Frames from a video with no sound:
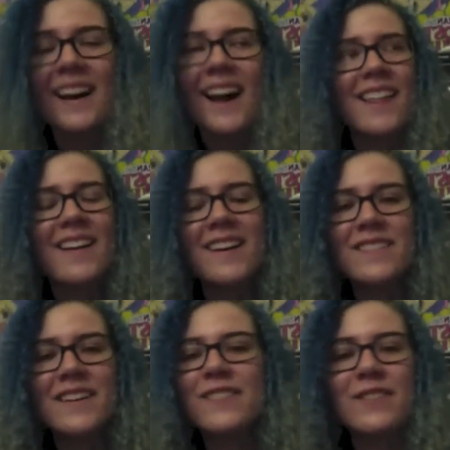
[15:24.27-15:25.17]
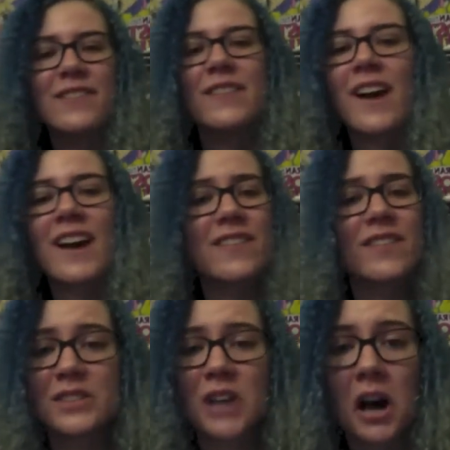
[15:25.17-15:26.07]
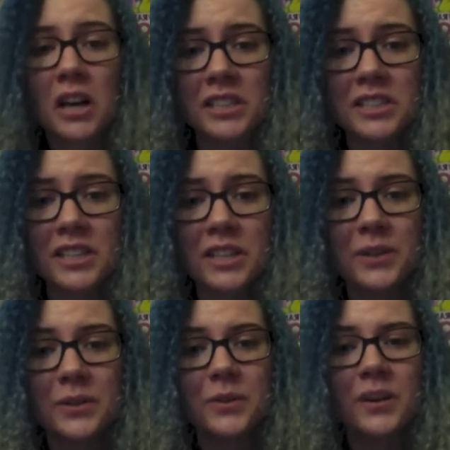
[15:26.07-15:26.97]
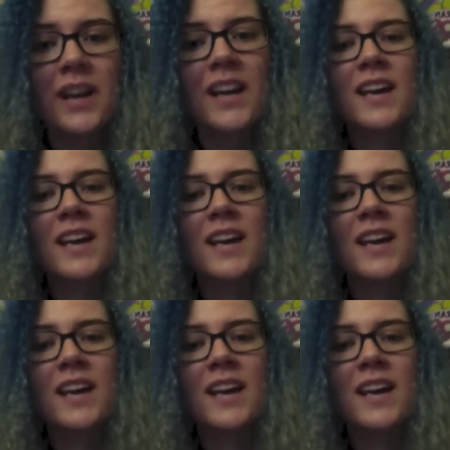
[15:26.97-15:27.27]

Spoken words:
I love if I have ever talked to you,